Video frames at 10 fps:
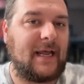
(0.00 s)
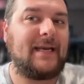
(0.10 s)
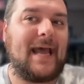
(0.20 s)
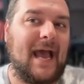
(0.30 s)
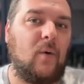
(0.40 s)
And
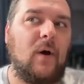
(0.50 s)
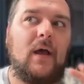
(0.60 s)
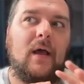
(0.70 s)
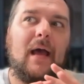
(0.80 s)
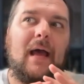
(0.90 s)
now
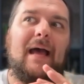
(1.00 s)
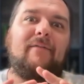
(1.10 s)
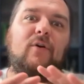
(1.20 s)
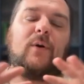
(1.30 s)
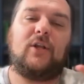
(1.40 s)

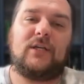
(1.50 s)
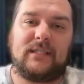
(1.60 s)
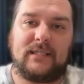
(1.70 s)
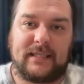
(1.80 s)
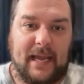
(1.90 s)
everyone looks
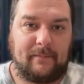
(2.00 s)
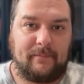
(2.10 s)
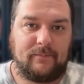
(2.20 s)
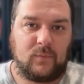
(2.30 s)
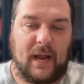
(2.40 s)
the same,
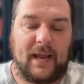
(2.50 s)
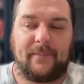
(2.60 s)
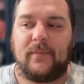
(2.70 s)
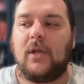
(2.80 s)
right?